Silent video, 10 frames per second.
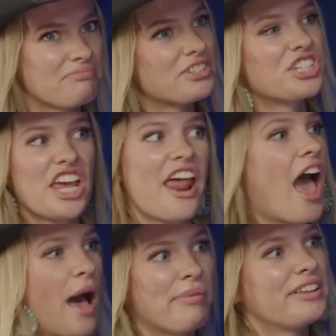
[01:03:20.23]
Shit
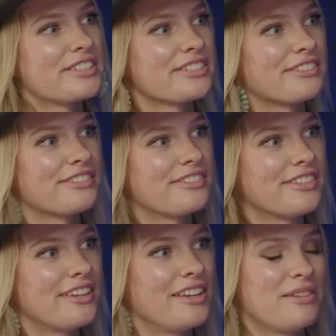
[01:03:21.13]
happens.
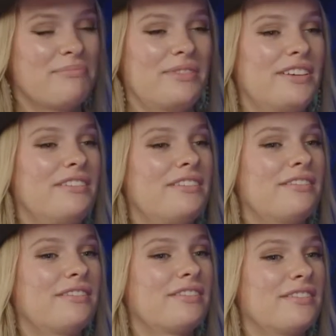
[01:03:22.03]
But
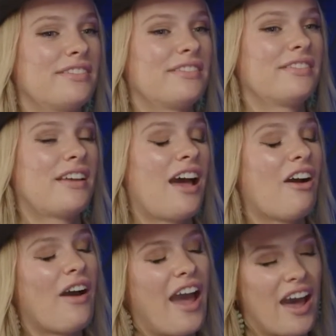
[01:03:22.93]

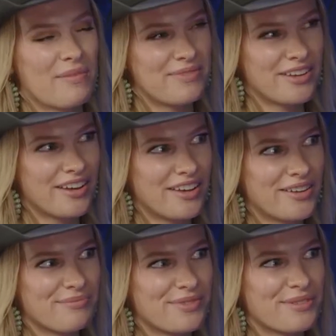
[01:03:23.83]
how happy I
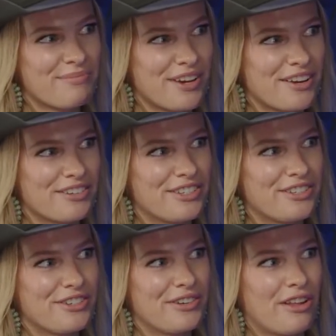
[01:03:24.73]
am compared
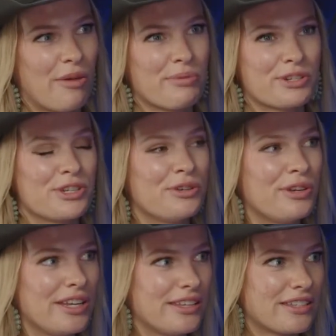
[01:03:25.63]
to and
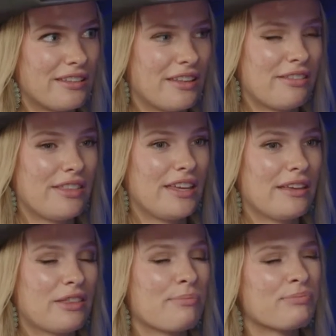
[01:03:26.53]
opportunities and
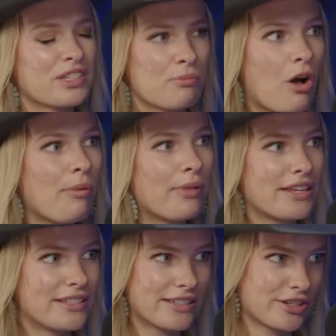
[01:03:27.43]
the small
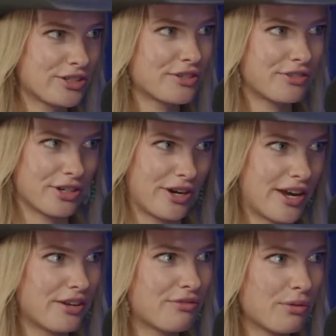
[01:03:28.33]
blessings I took for
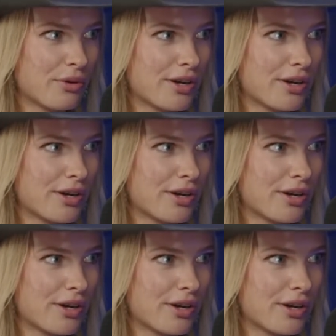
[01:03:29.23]
granted